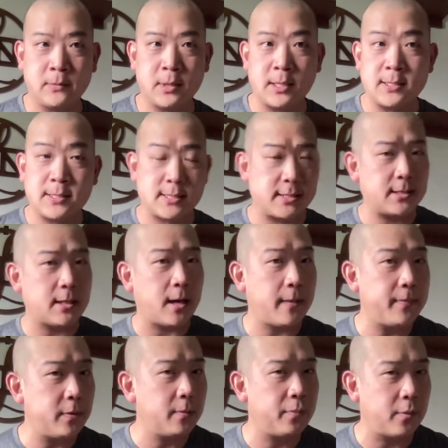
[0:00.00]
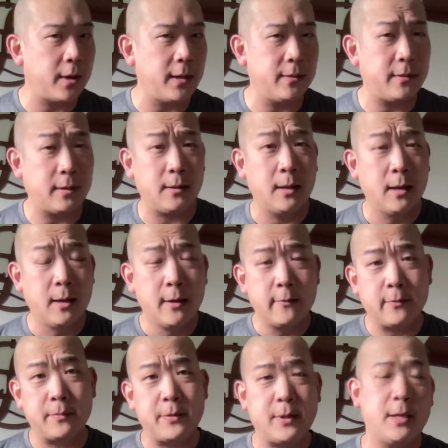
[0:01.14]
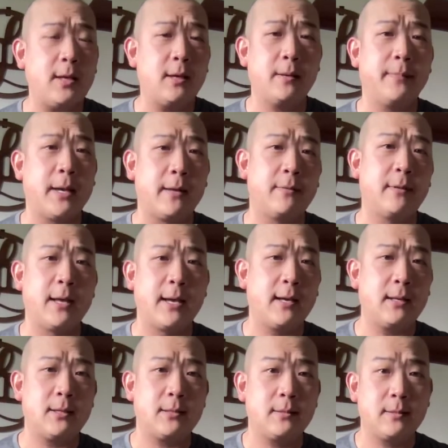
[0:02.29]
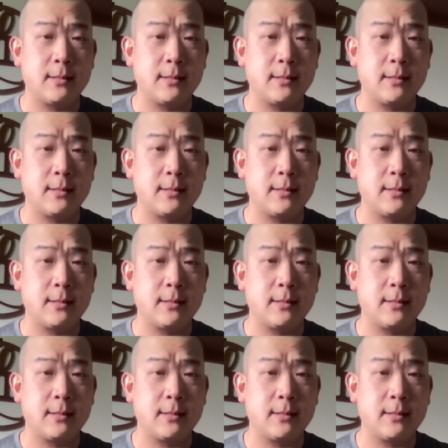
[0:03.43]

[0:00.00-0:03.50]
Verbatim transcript: That is to stop your brain th from thinking about that.